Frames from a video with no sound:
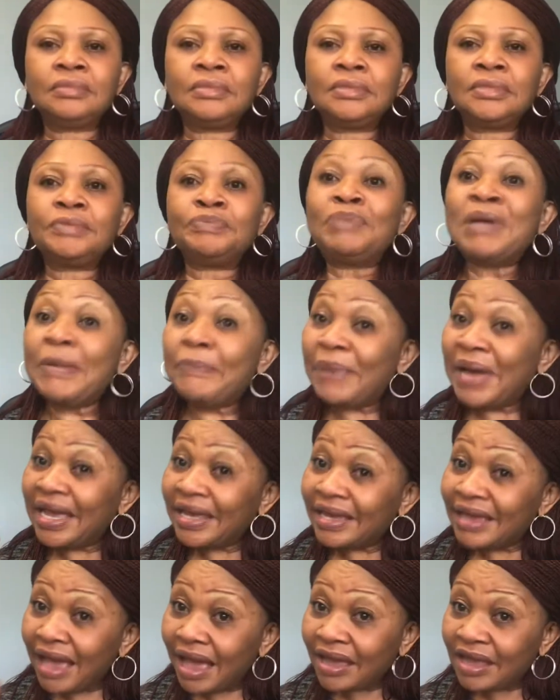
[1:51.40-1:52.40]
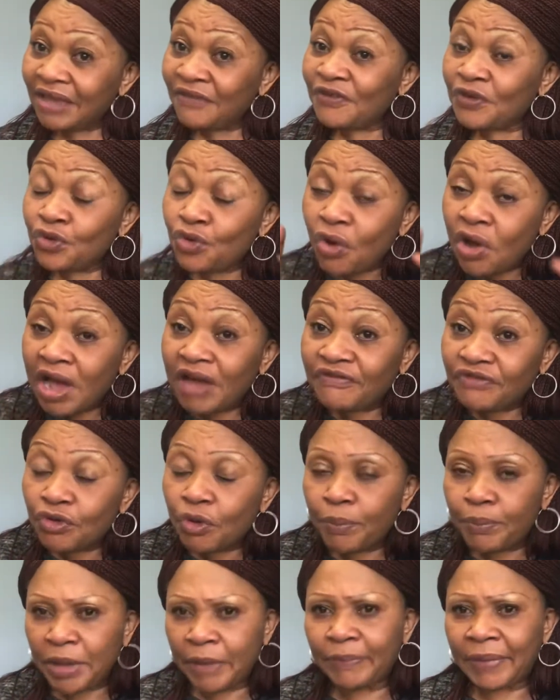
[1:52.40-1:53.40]
Paper here. If you don't have your
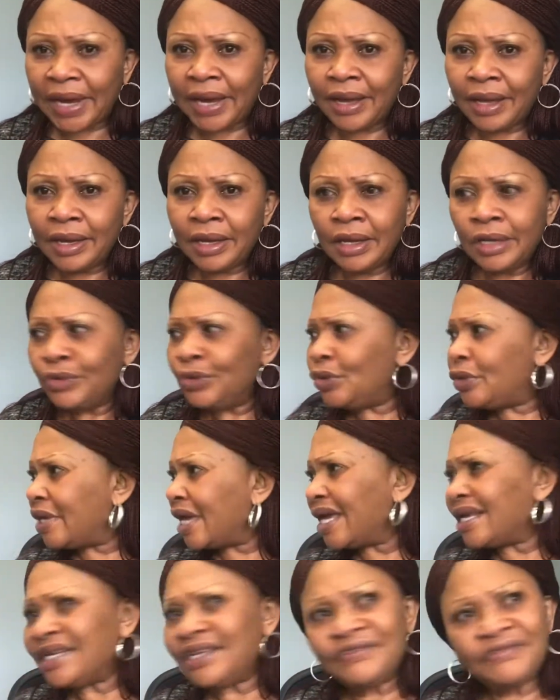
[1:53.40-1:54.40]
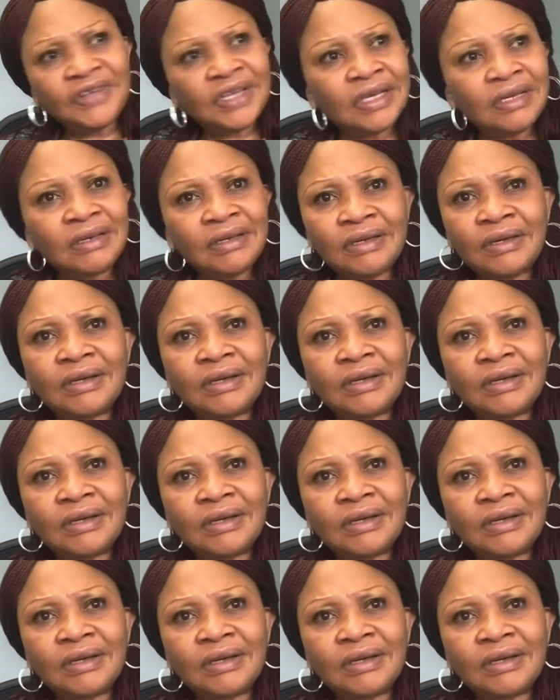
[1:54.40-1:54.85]
paper, you can't even